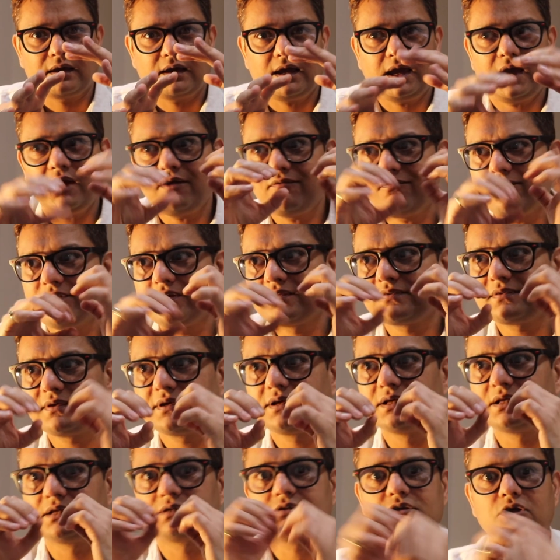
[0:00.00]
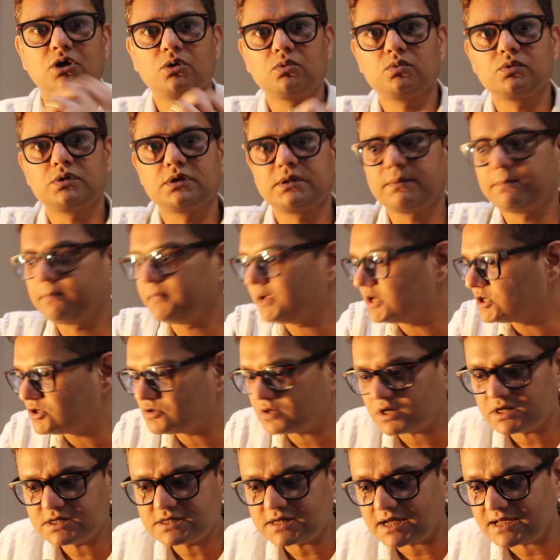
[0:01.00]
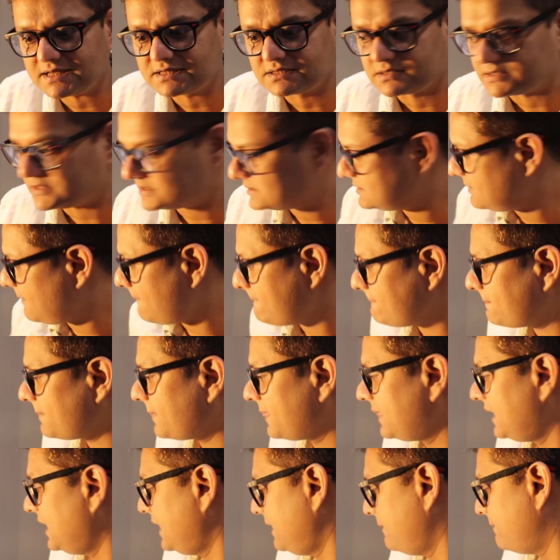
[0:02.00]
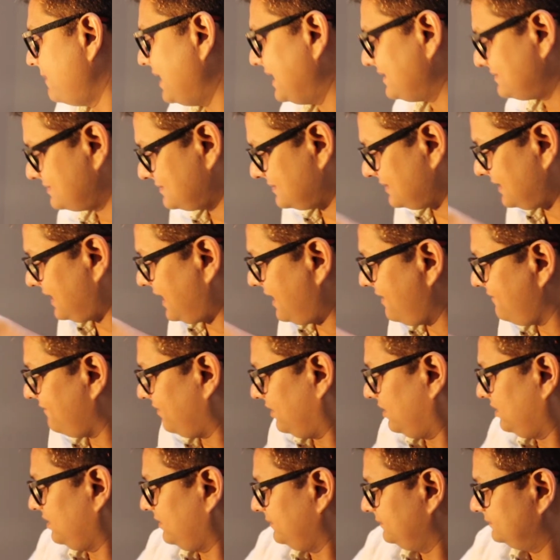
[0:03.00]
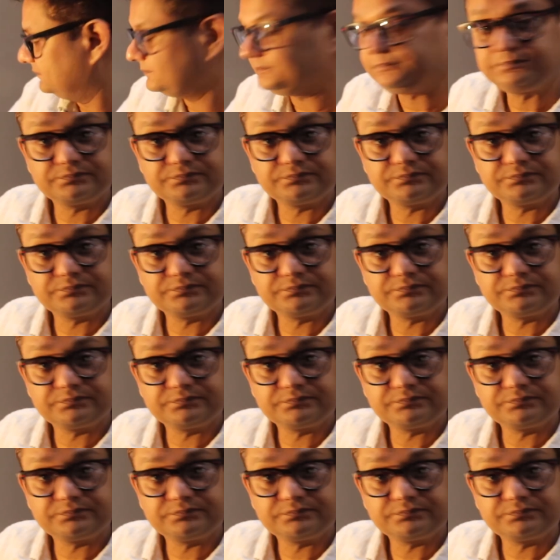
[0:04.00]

every single, so the mid-range has the best ever,